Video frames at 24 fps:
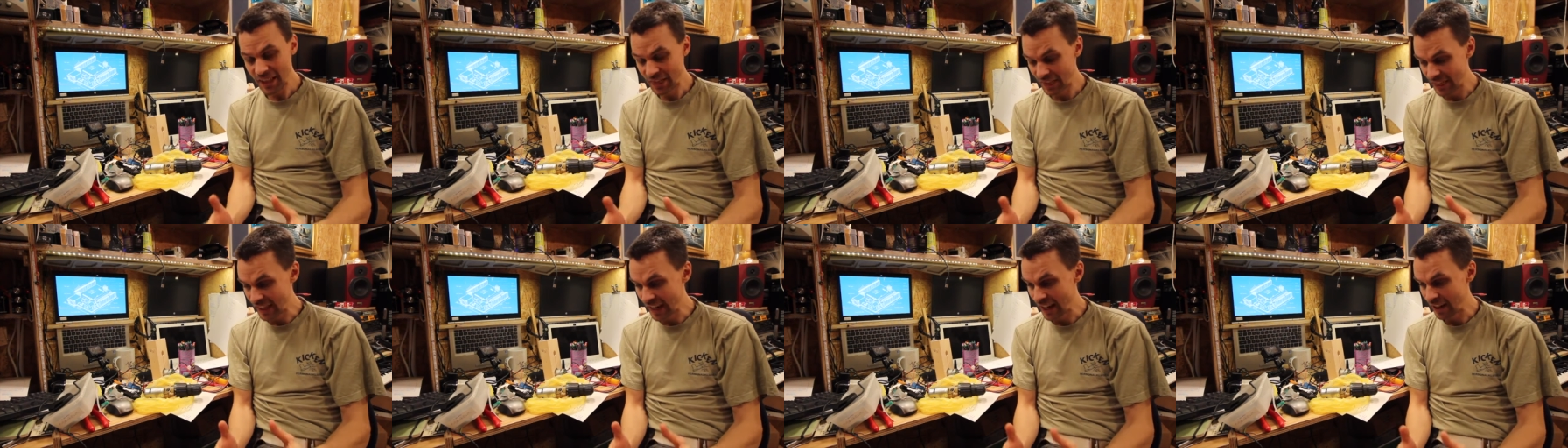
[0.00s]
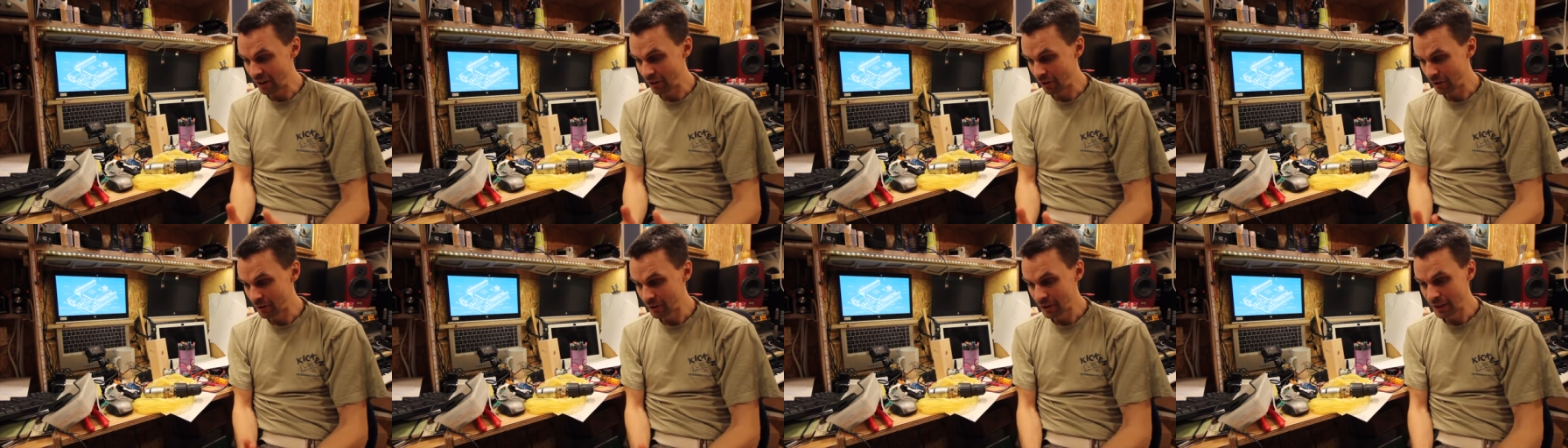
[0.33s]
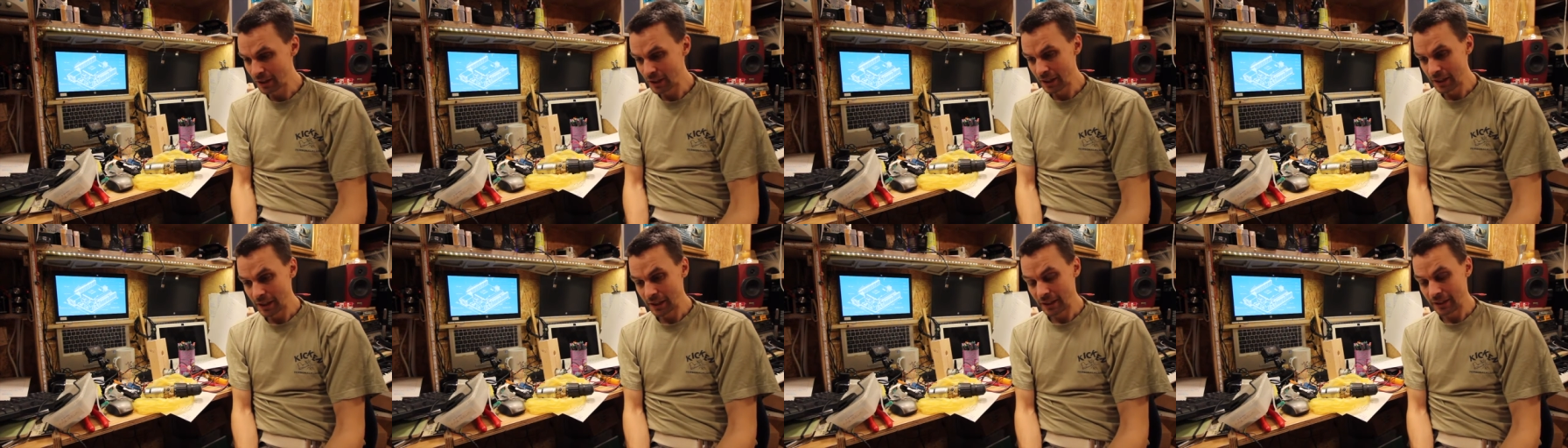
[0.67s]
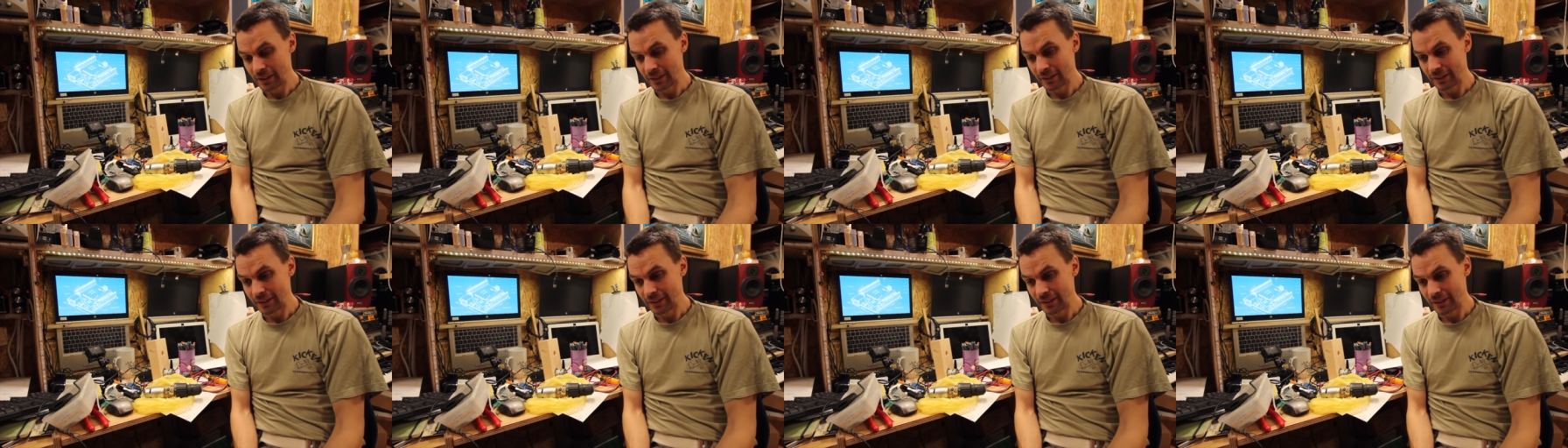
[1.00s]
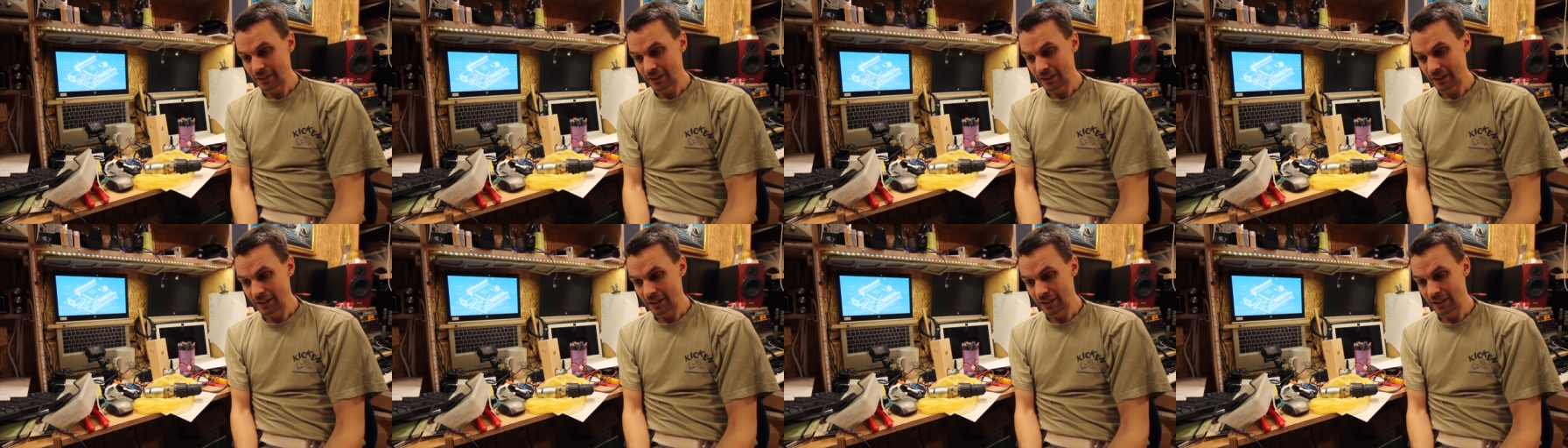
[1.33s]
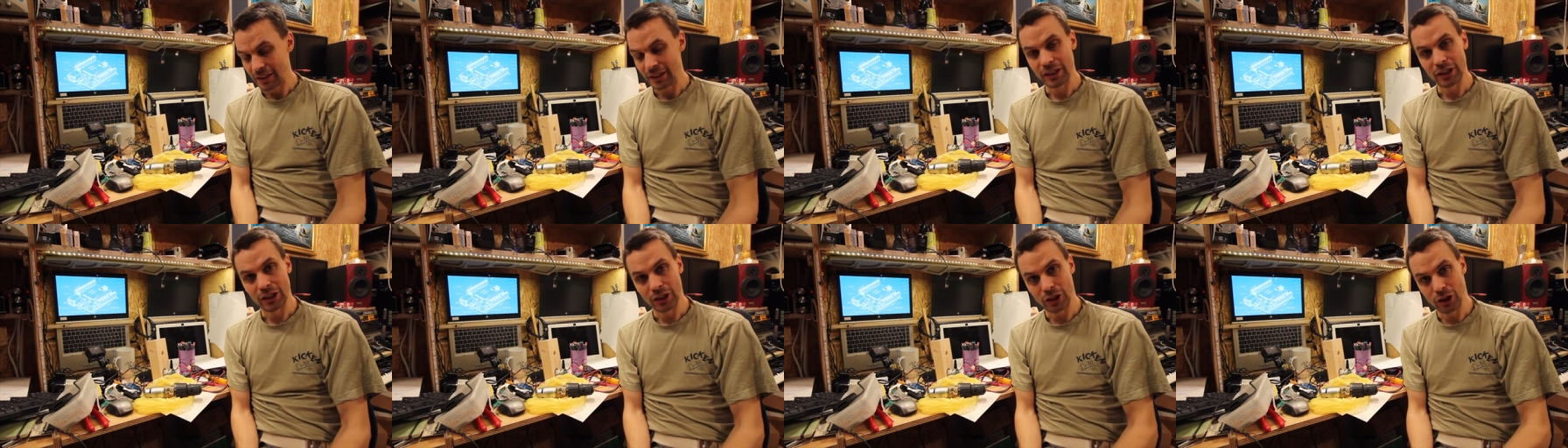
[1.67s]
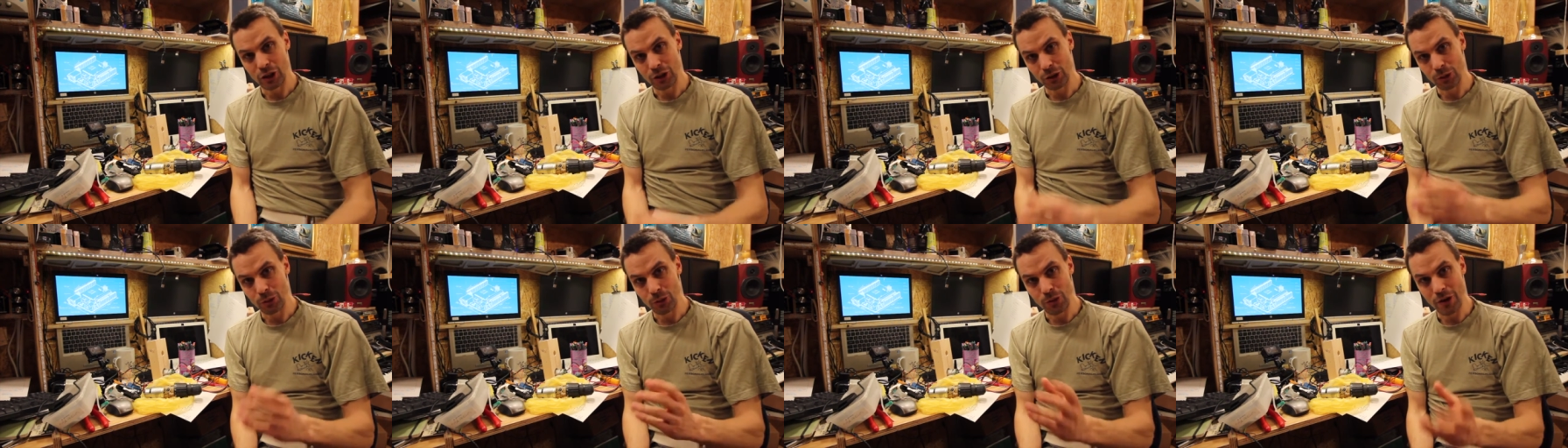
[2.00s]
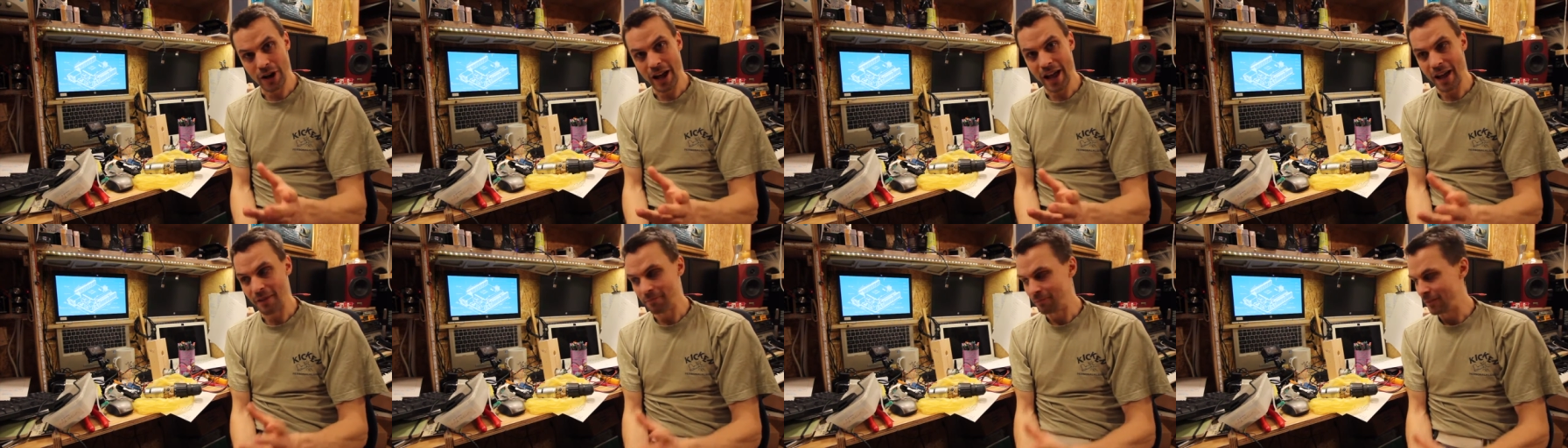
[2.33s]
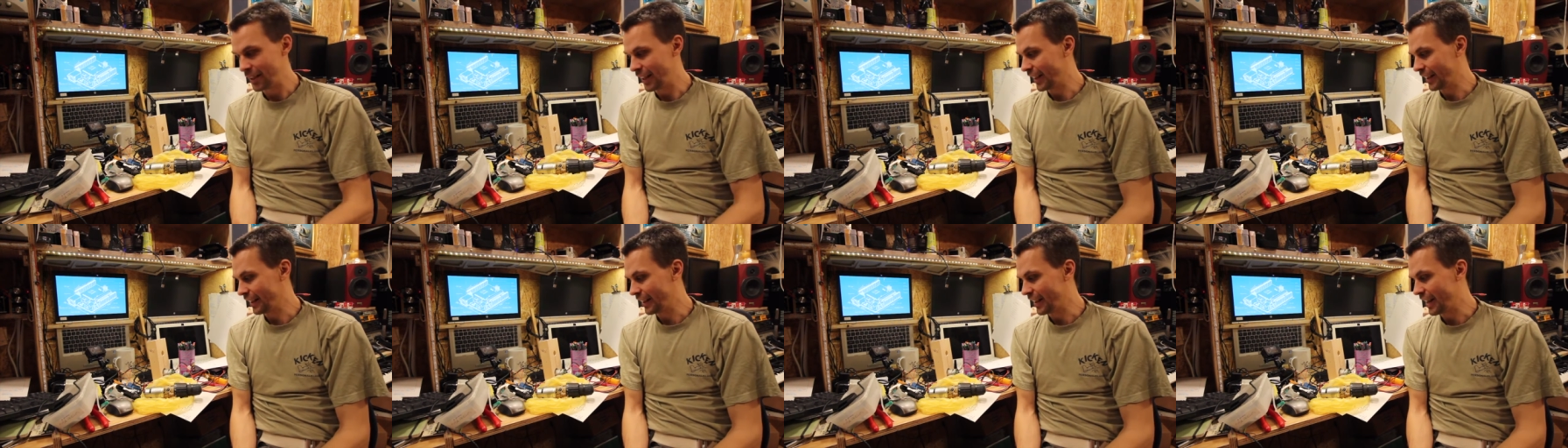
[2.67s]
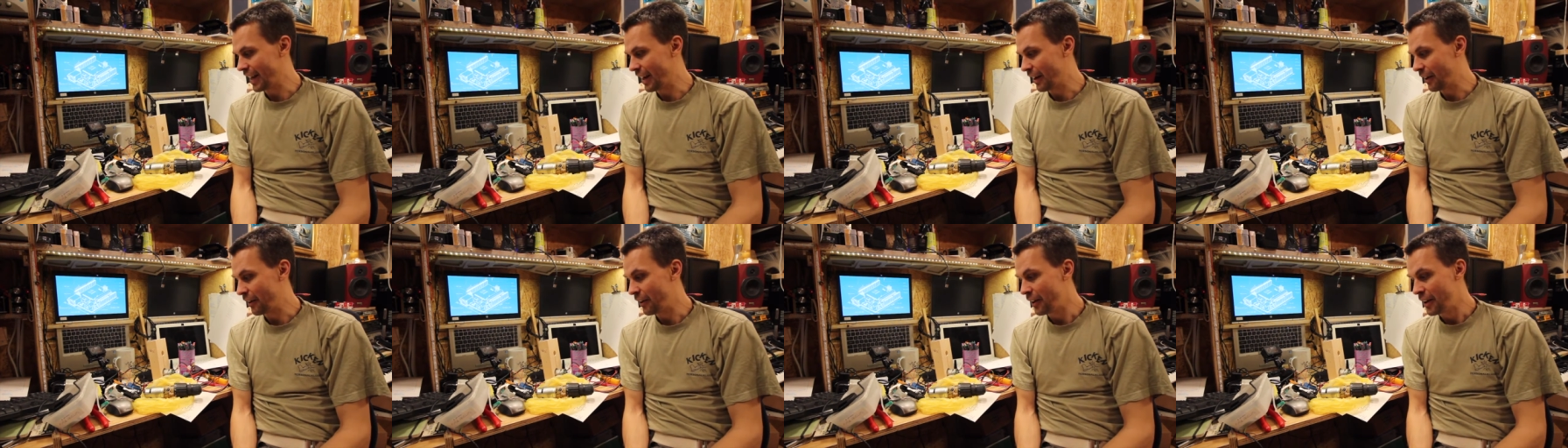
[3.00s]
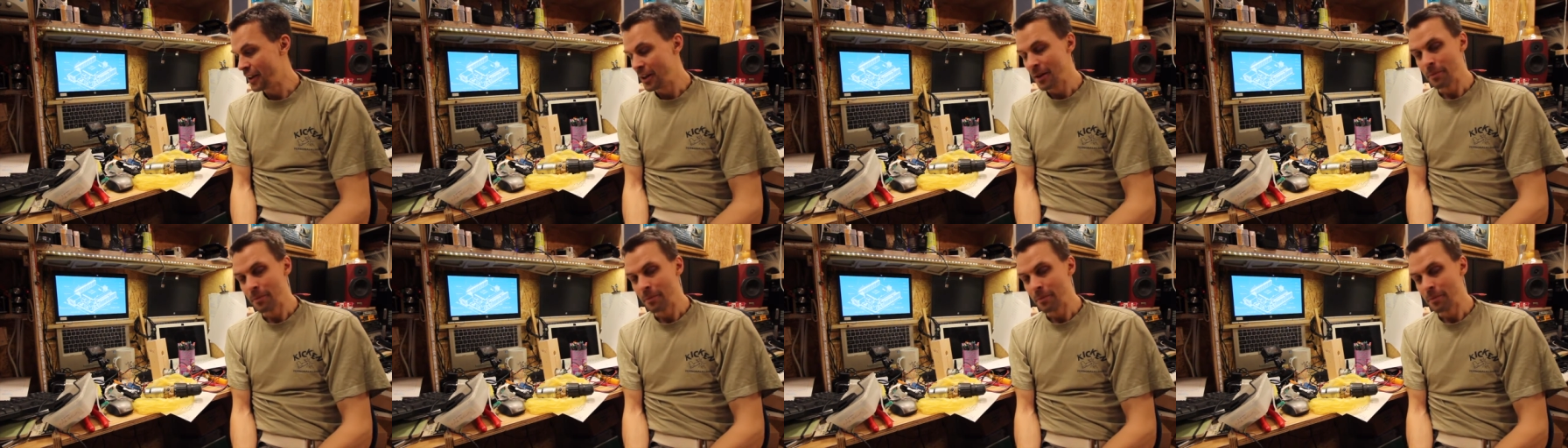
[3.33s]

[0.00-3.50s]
There, long rambling there,